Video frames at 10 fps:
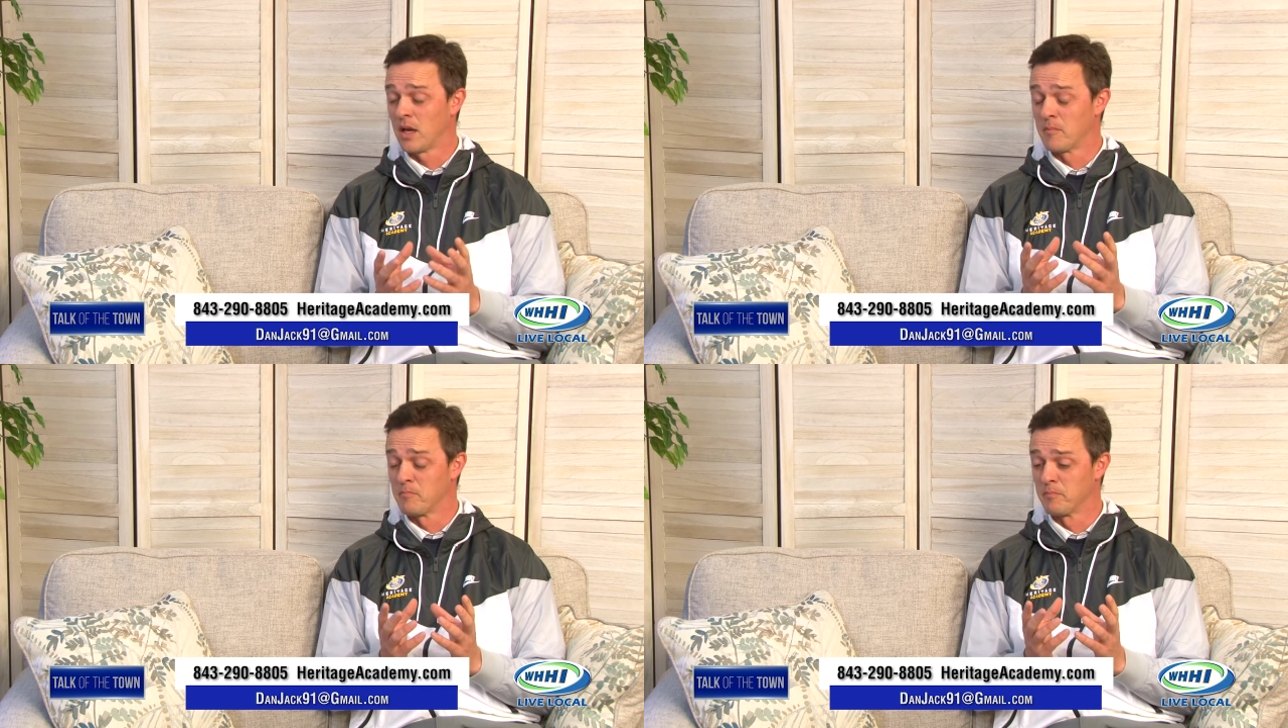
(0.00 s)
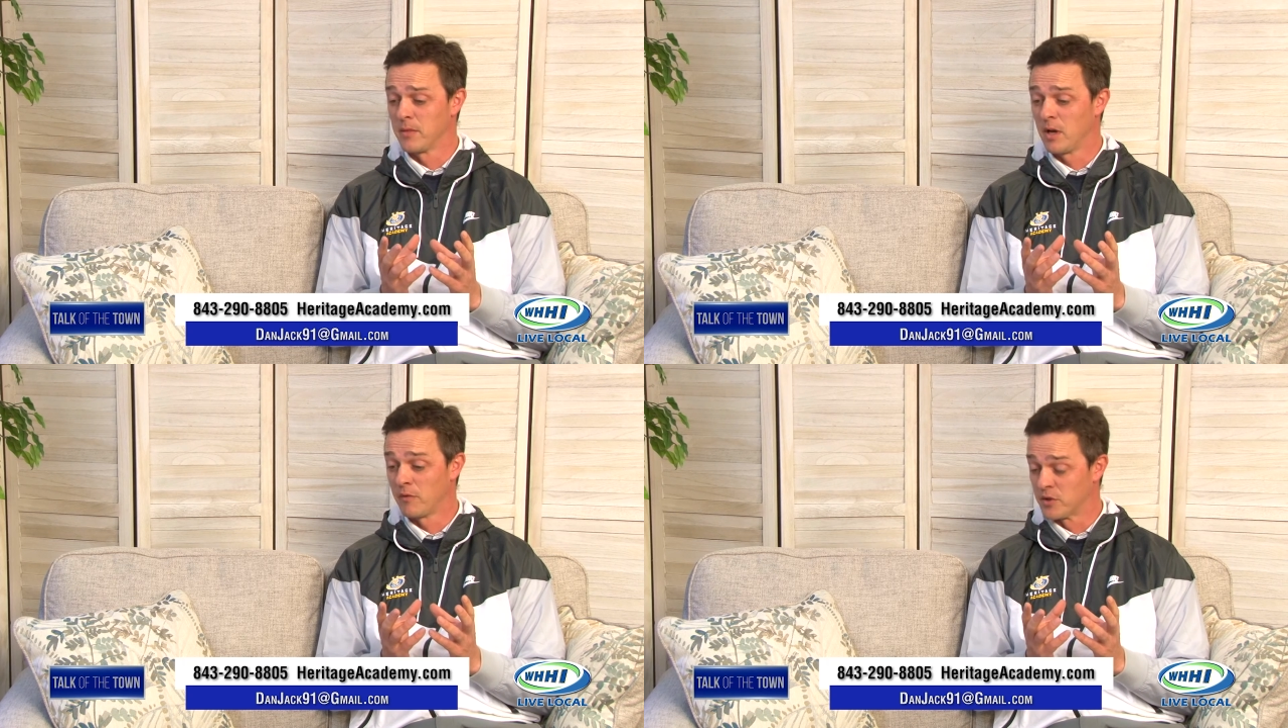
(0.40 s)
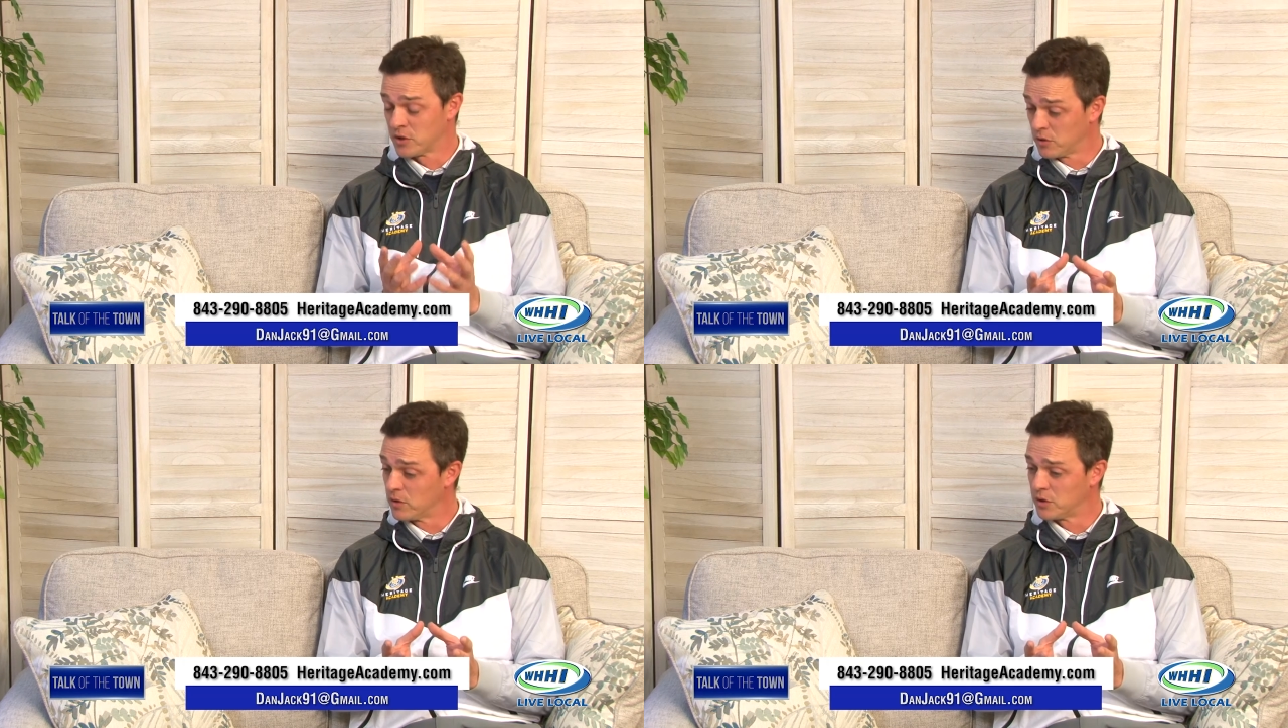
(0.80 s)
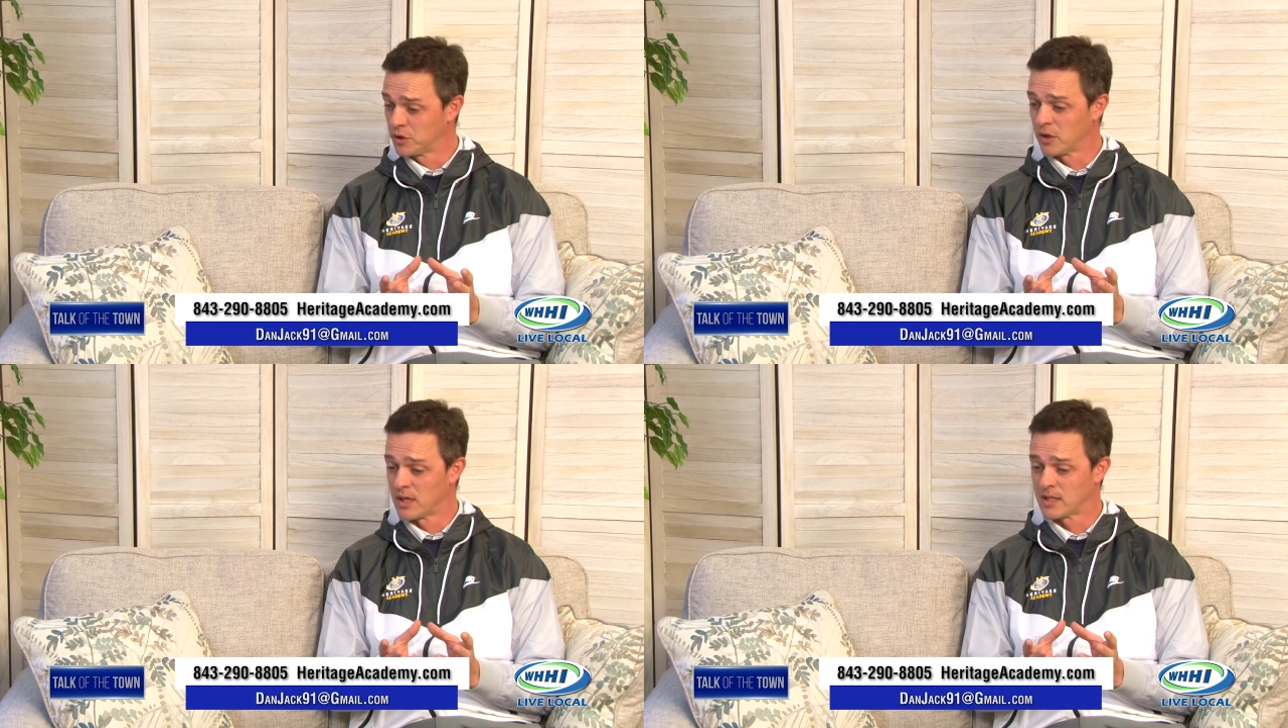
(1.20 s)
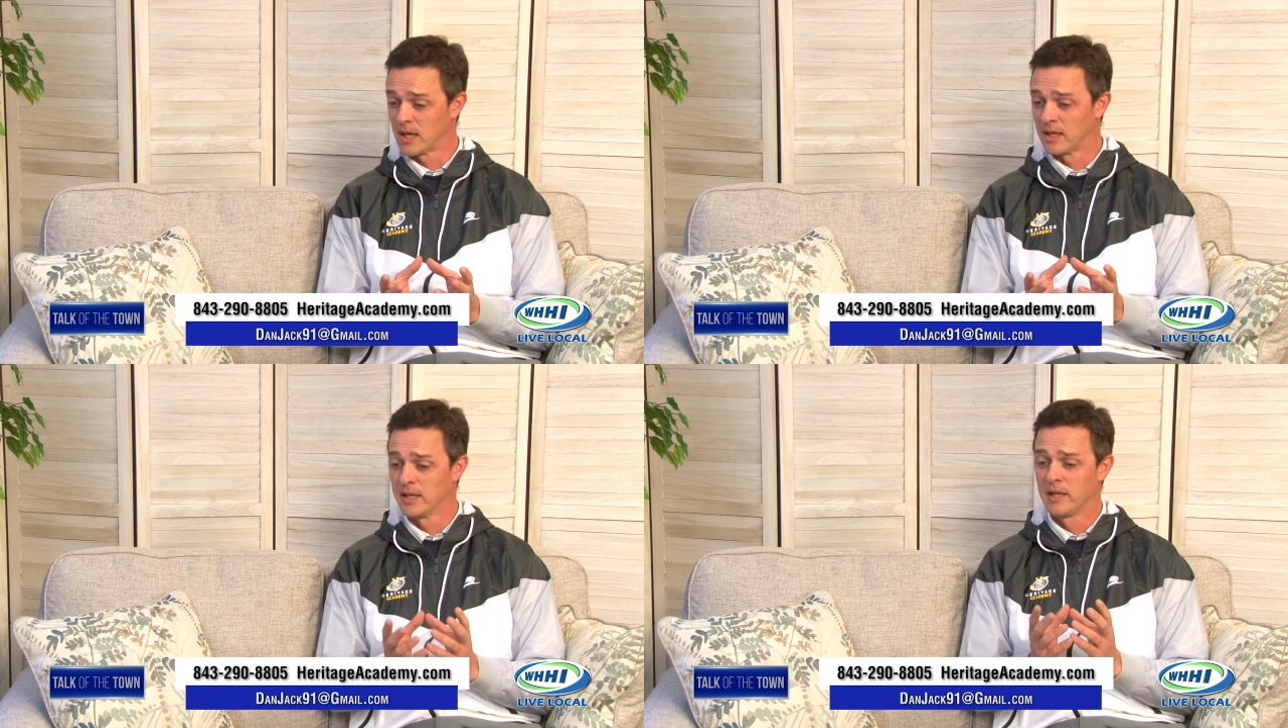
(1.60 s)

um, of the students should i say